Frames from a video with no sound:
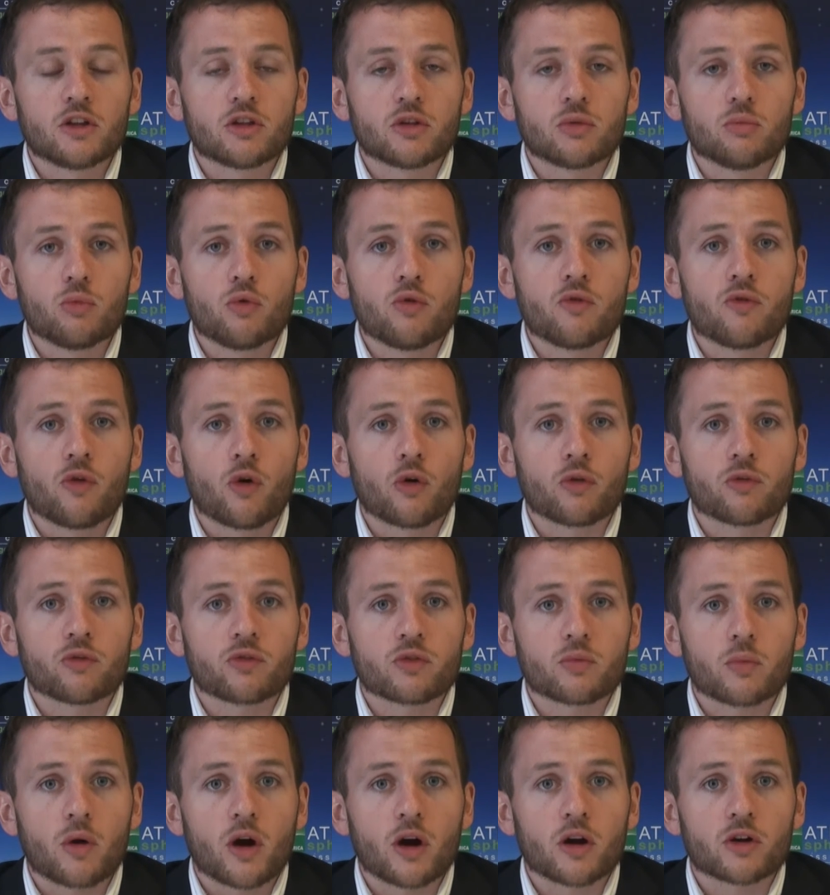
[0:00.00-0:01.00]
to move on
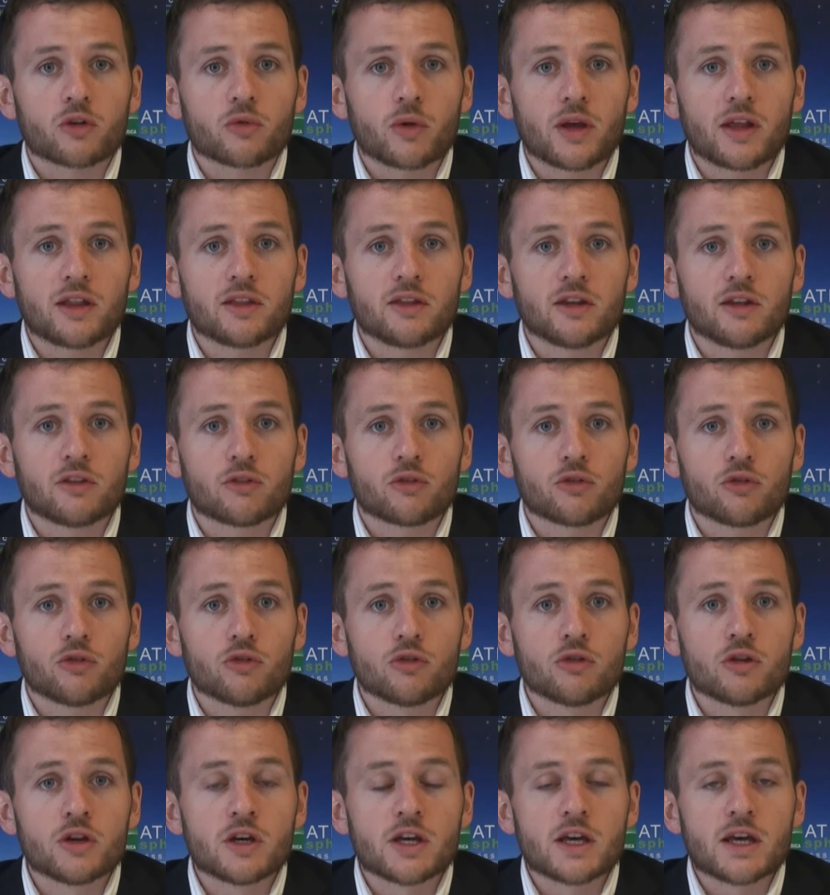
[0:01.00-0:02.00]
from
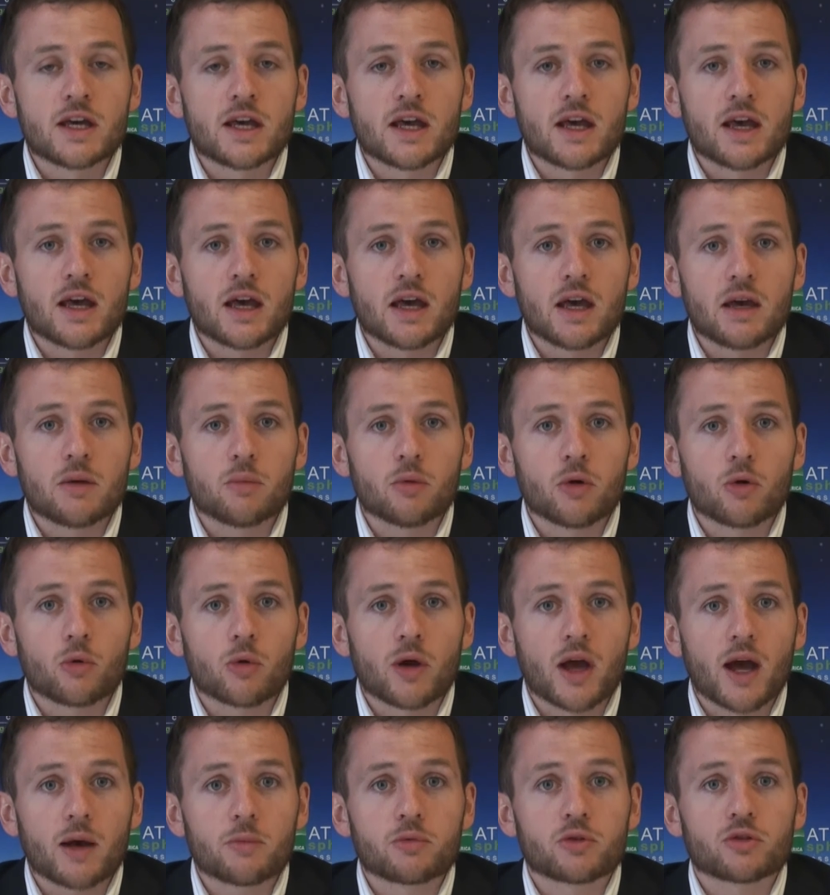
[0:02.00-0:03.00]
R22. Uh, but
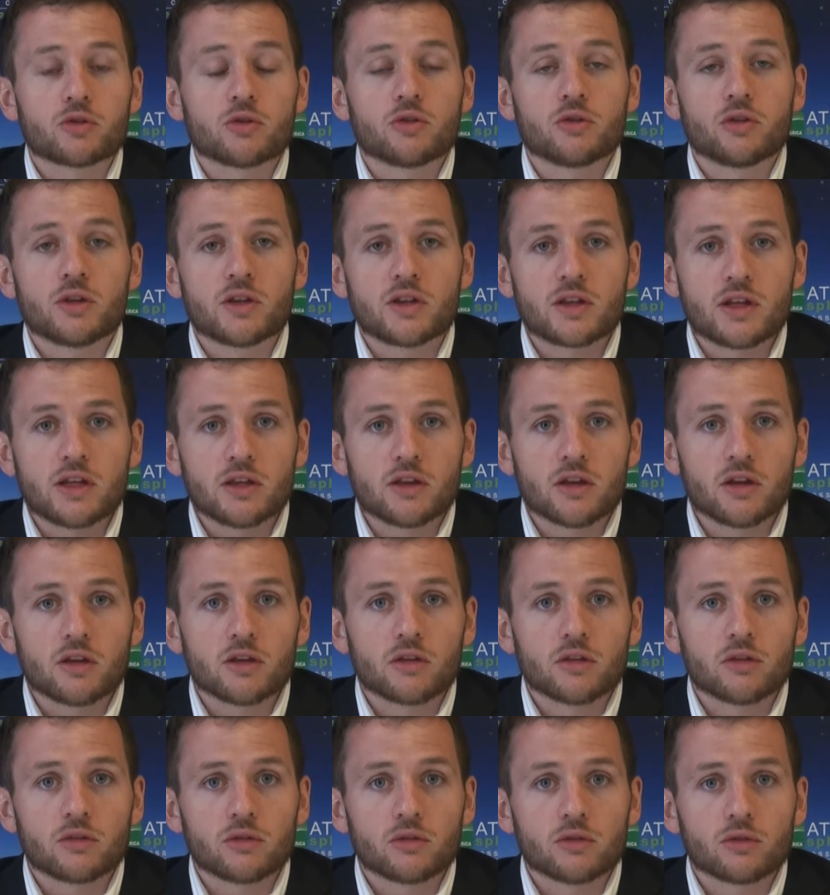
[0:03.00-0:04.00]
we absolutely see
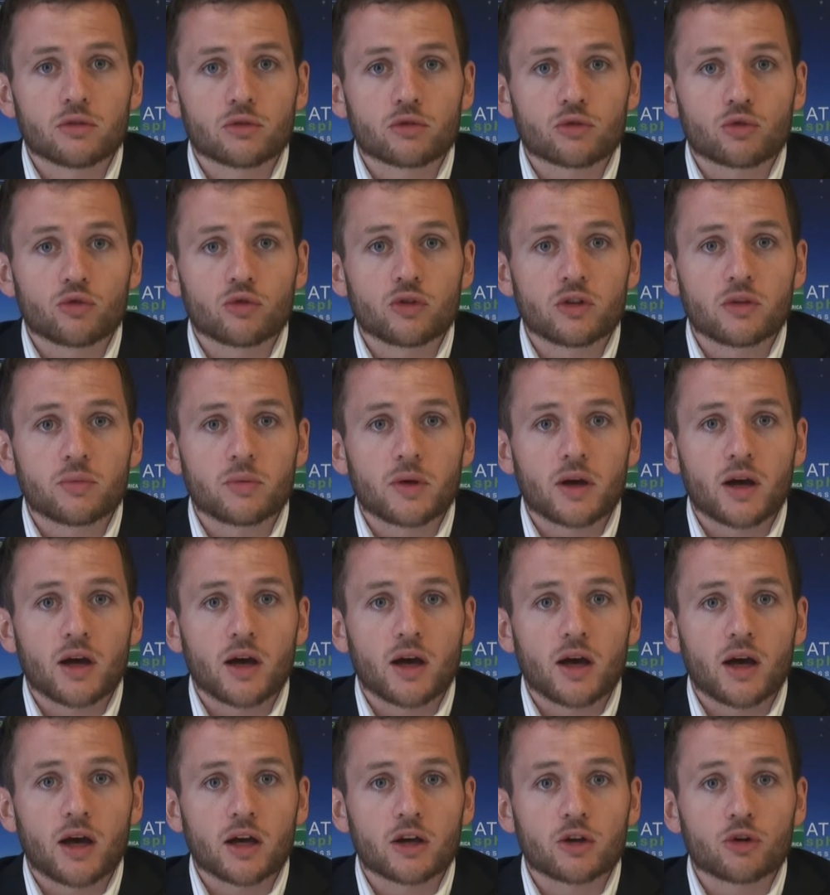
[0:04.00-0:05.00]
that, that there's going to be
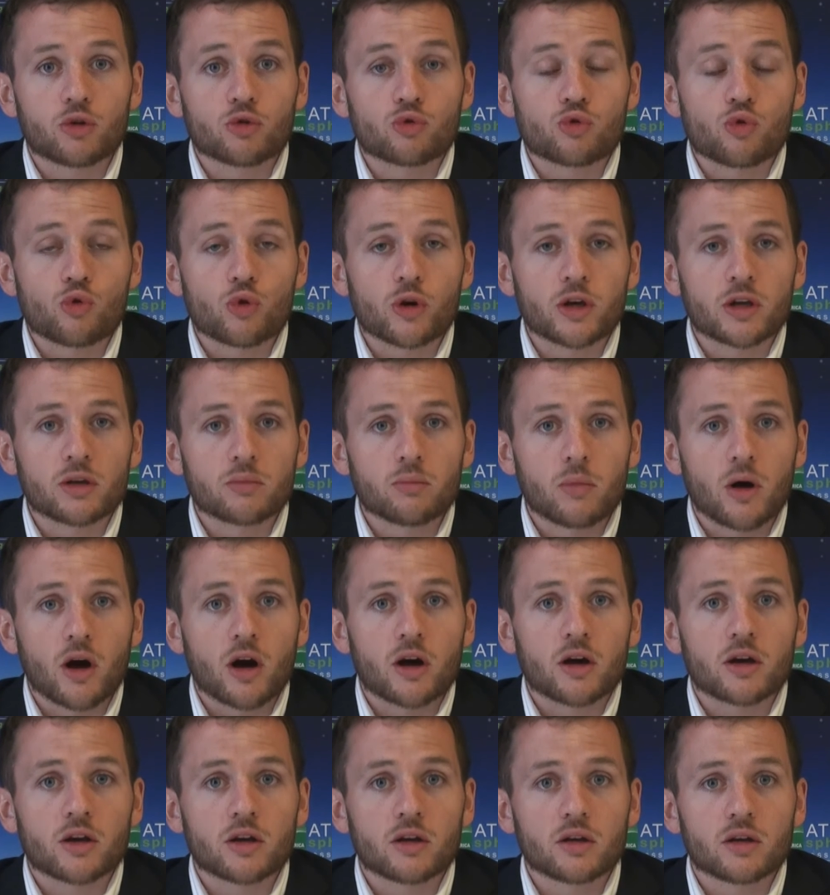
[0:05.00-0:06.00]
a, a, growing
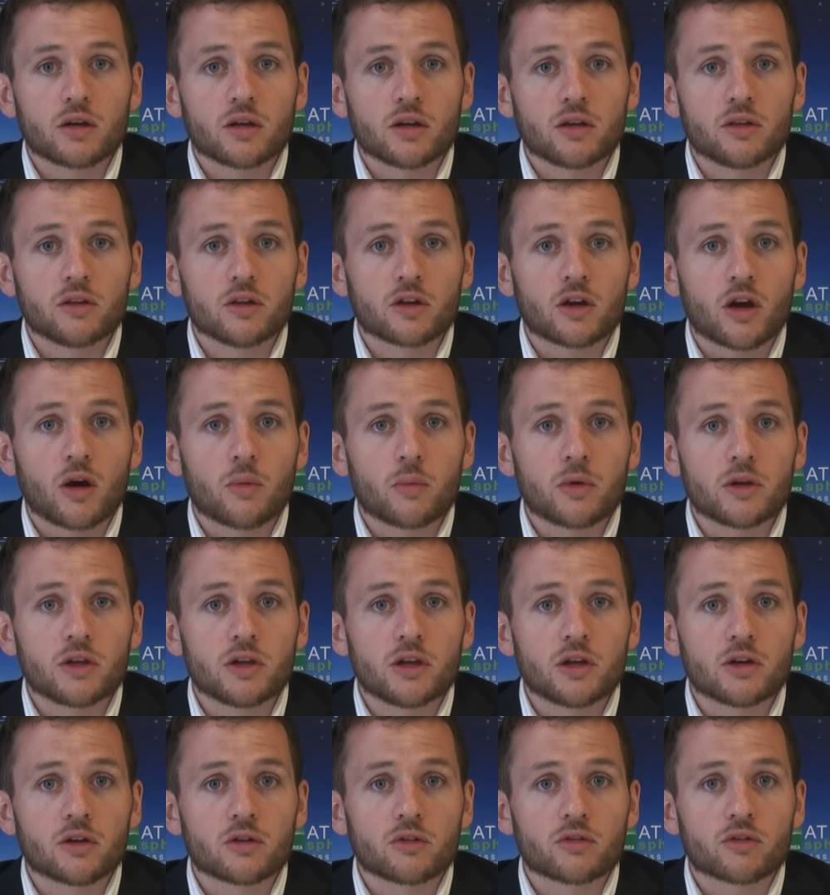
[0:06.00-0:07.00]
market in the coming
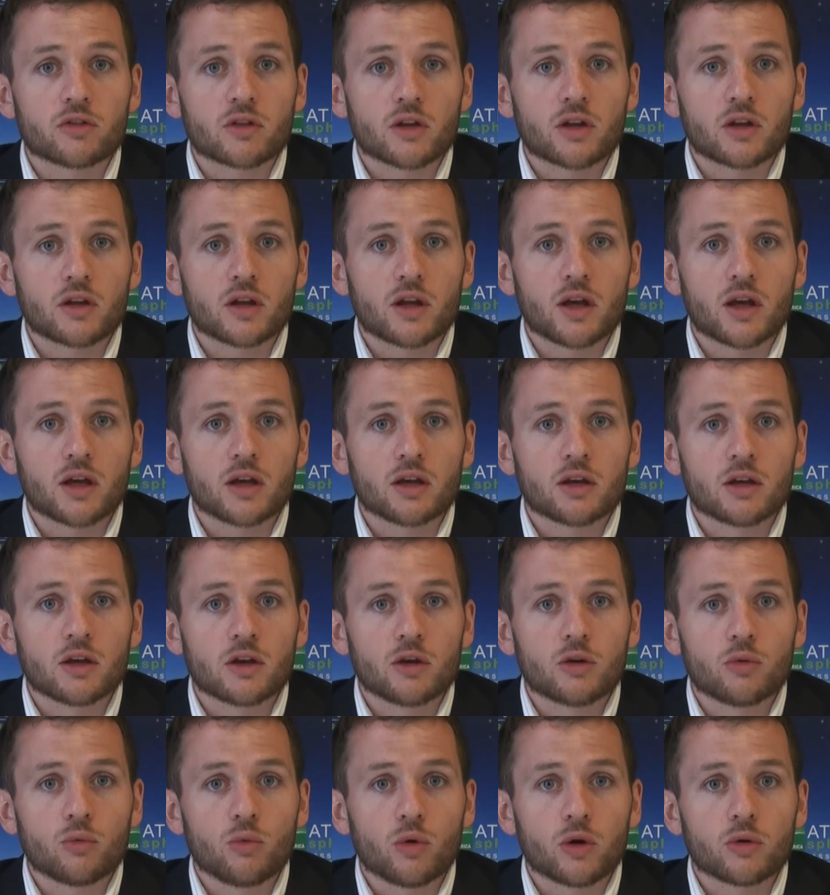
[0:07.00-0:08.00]
years and uh,
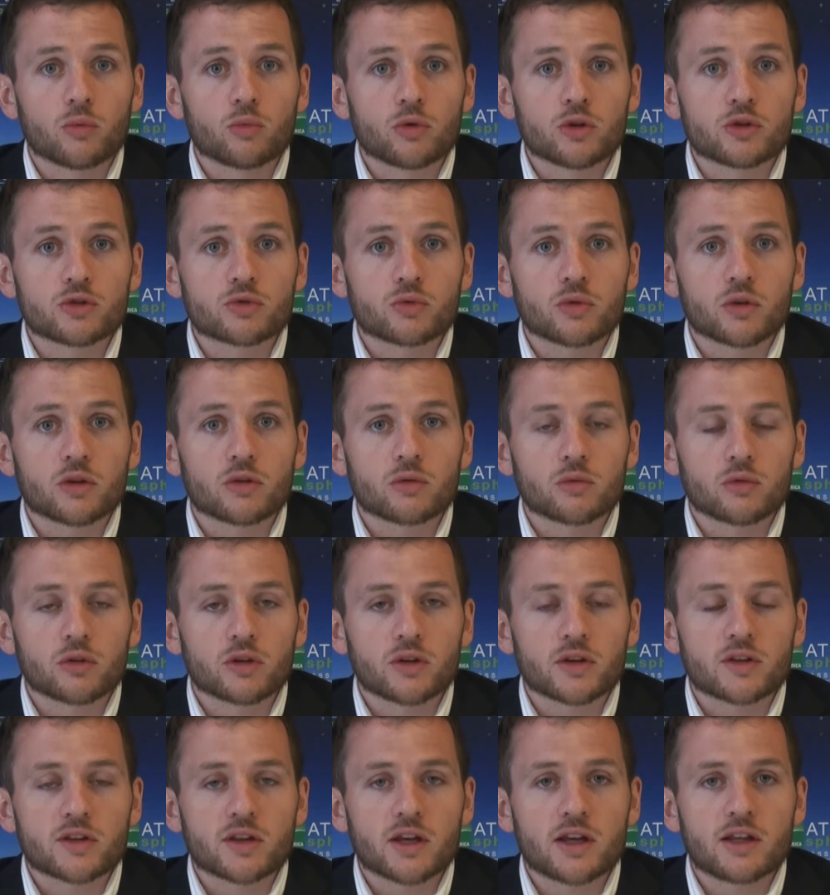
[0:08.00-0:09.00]
one which we're,
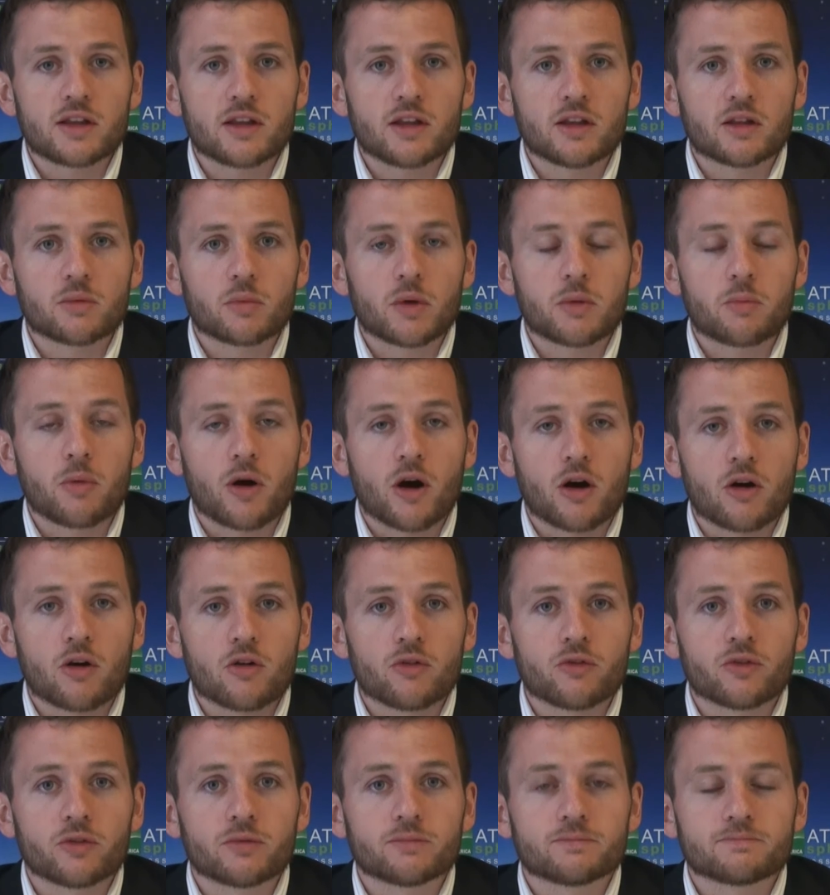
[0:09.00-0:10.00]
we're excited to be part
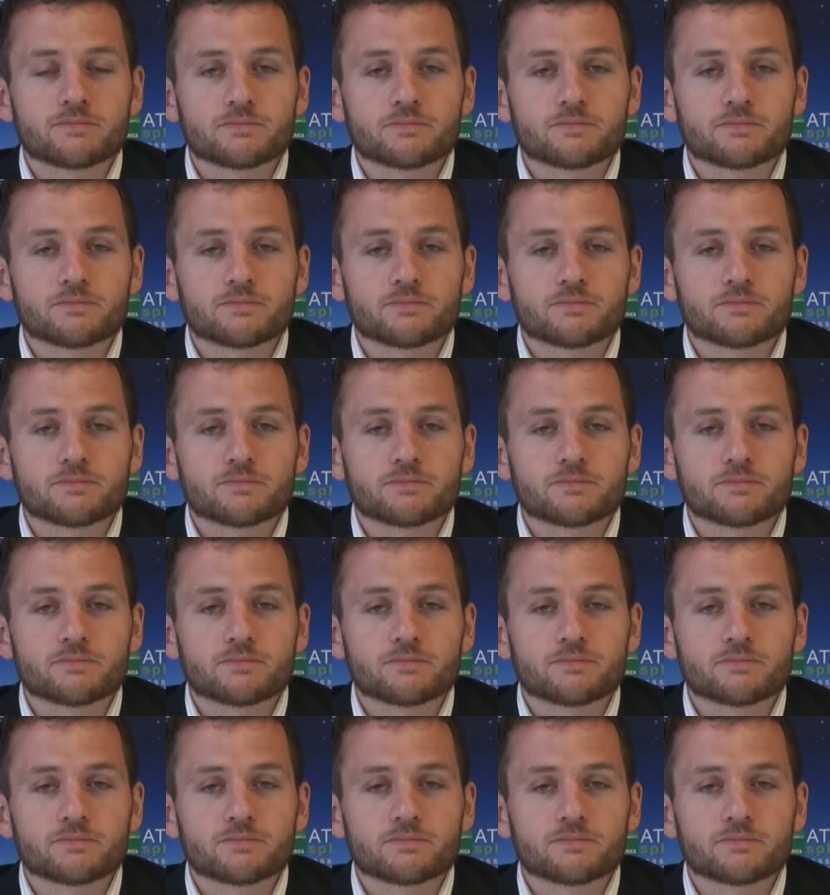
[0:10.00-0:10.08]
of.